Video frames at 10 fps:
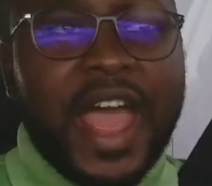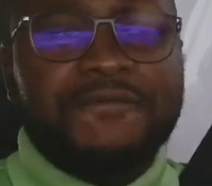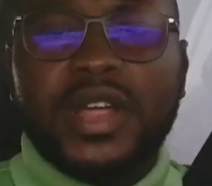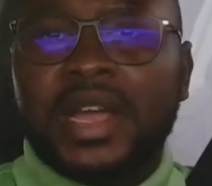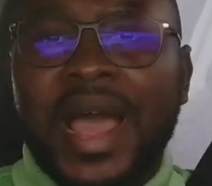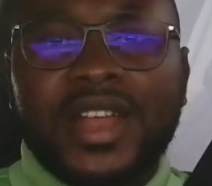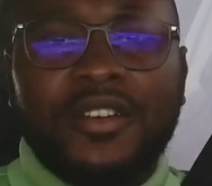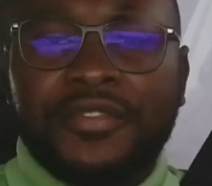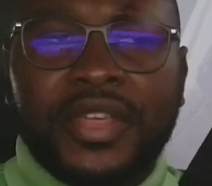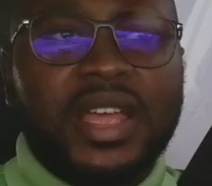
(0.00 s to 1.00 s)
Every
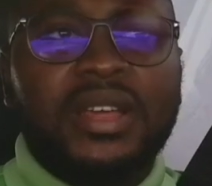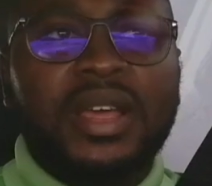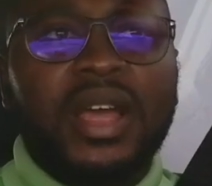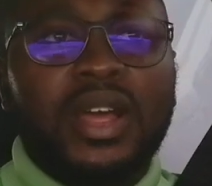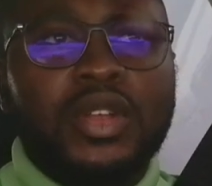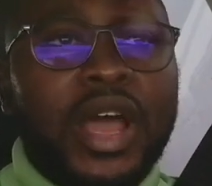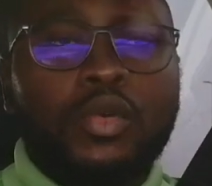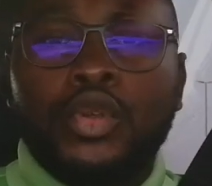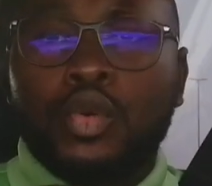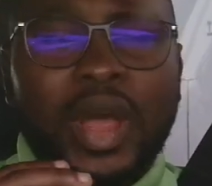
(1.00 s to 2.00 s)
kind of thing
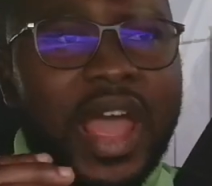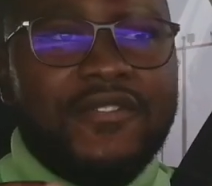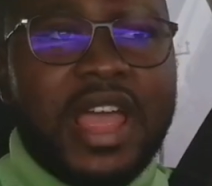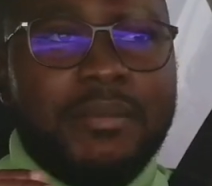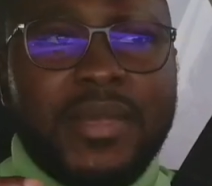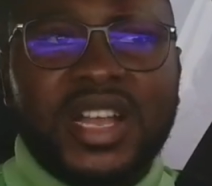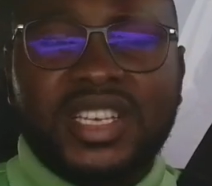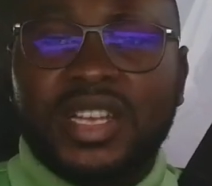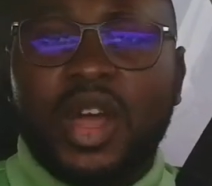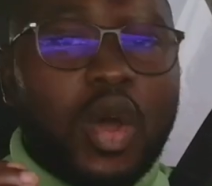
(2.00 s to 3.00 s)
that you could ever
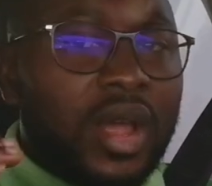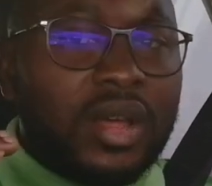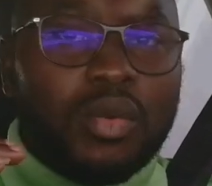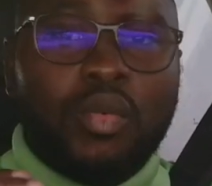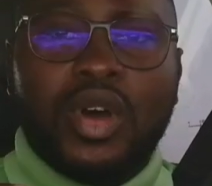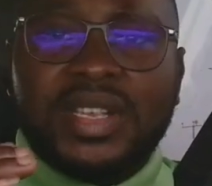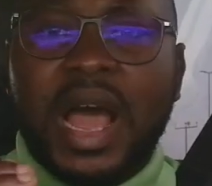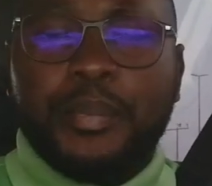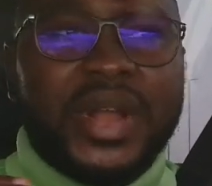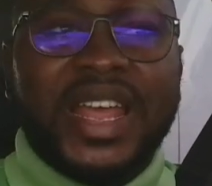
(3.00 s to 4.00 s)
imagine was
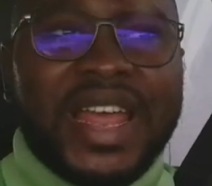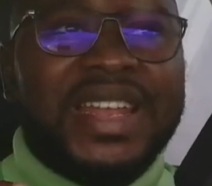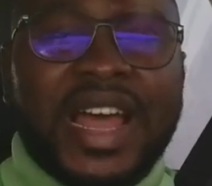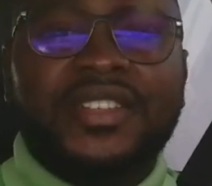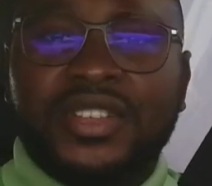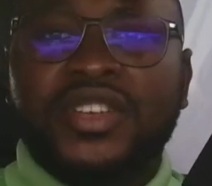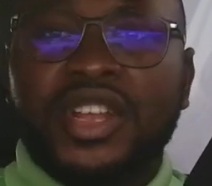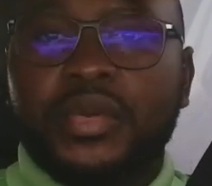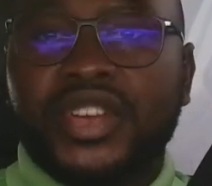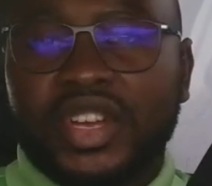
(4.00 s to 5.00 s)
happening in that
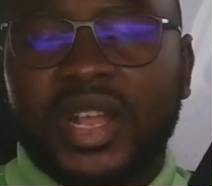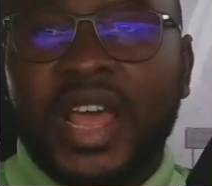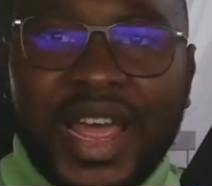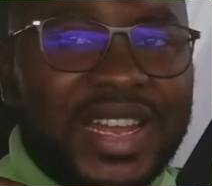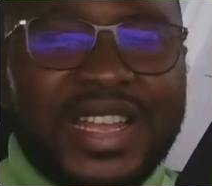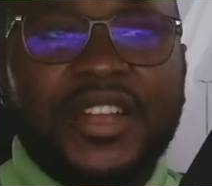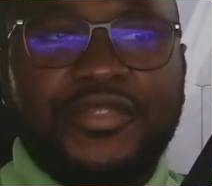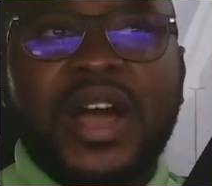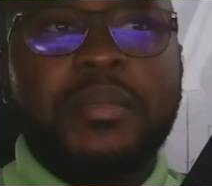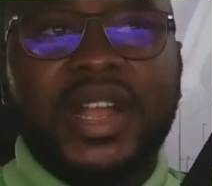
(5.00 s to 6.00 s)
generation, in that
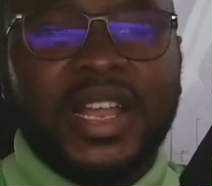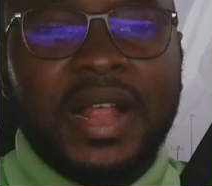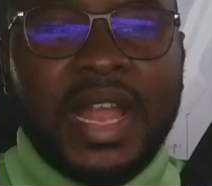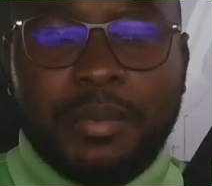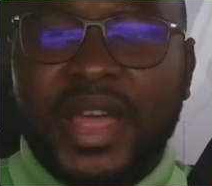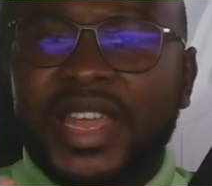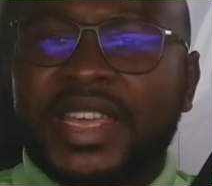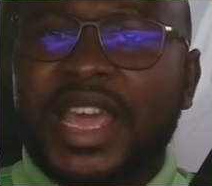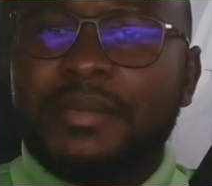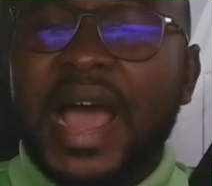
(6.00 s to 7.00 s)
family, but
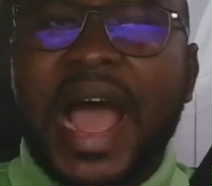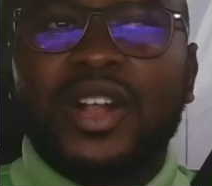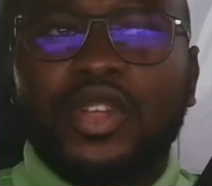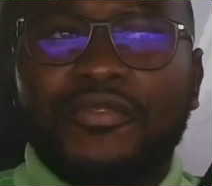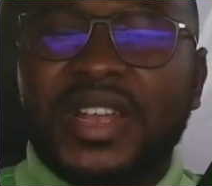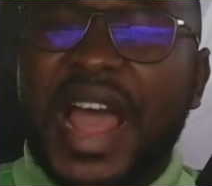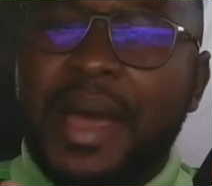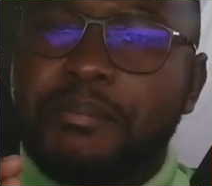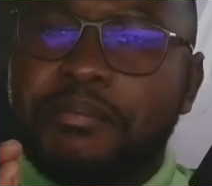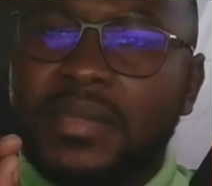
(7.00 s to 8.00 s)
he came out of it
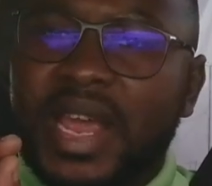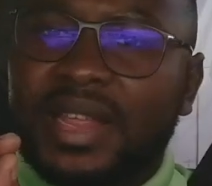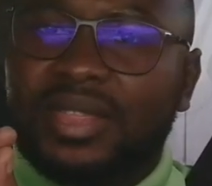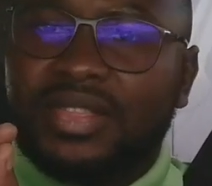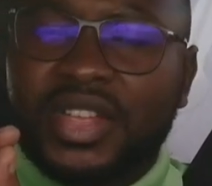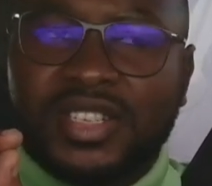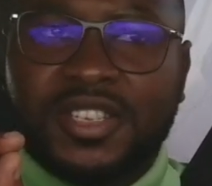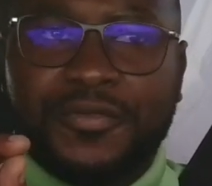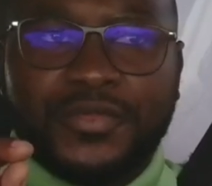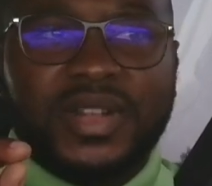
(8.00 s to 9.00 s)
and made the
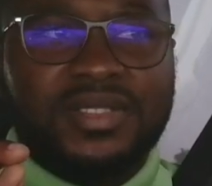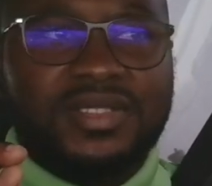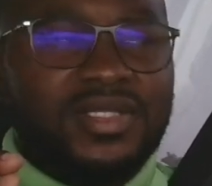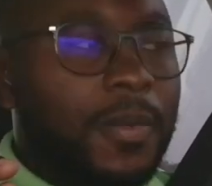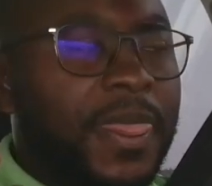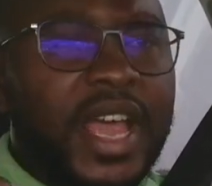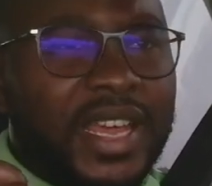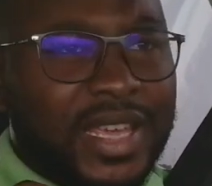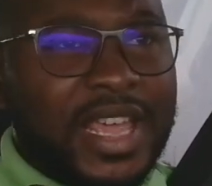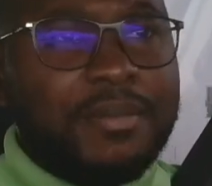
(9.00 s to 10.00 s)
difference.
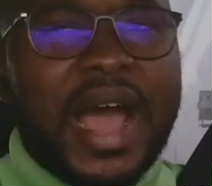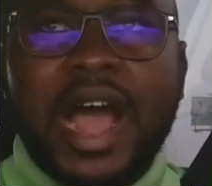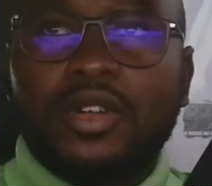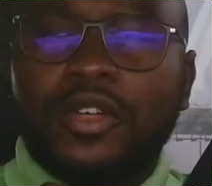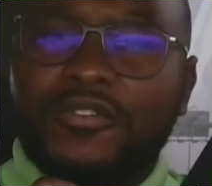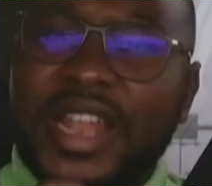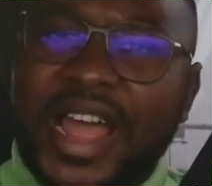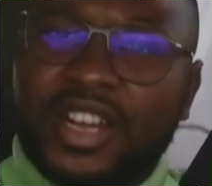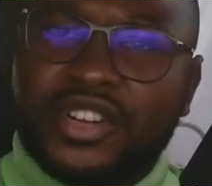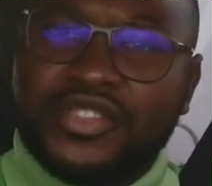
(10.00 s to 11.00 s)
He came out of it
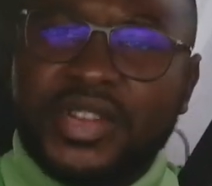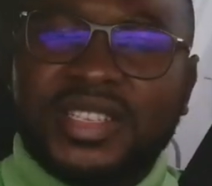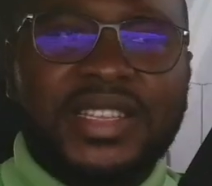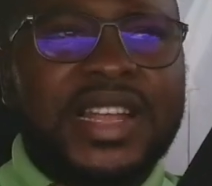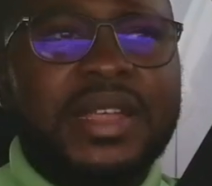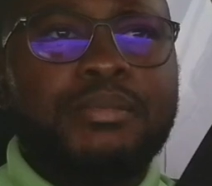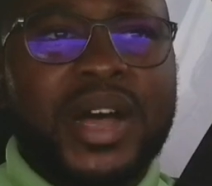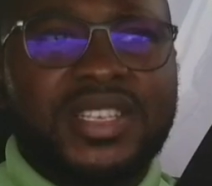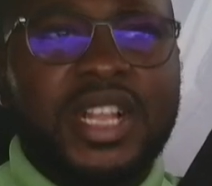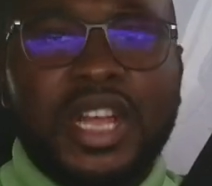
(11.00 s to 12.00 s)
and created an
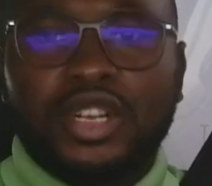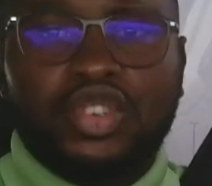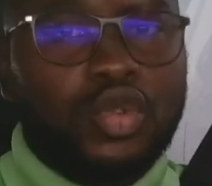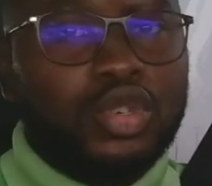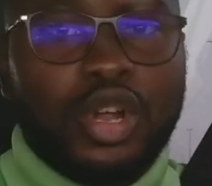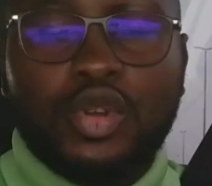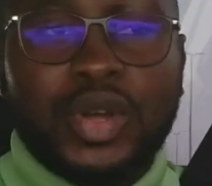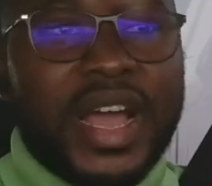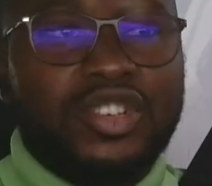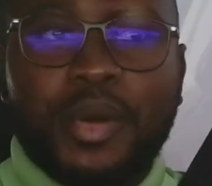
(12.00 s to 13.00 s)
impact. Do not
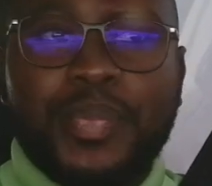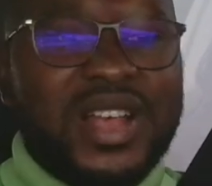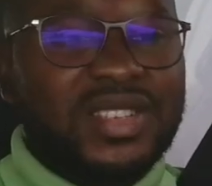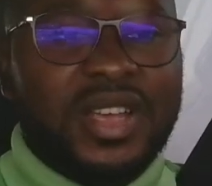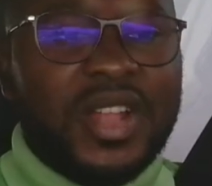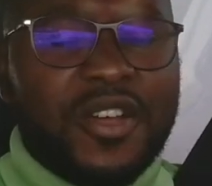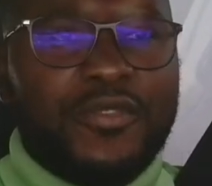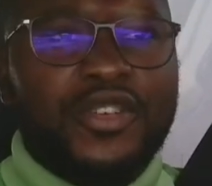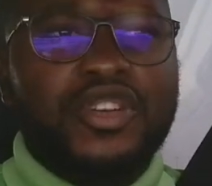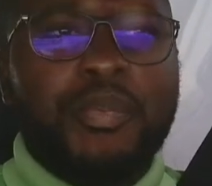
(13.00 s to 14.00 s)
look at your past,
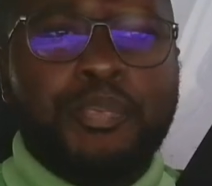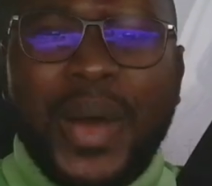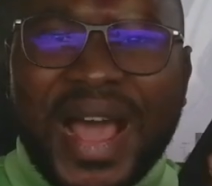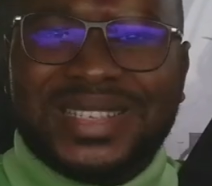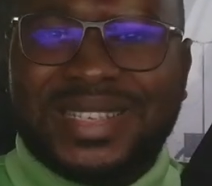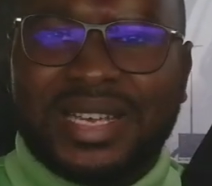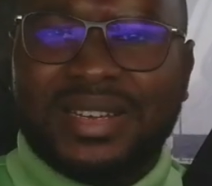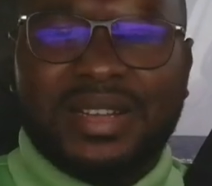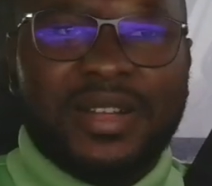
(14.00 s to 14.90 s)
for your past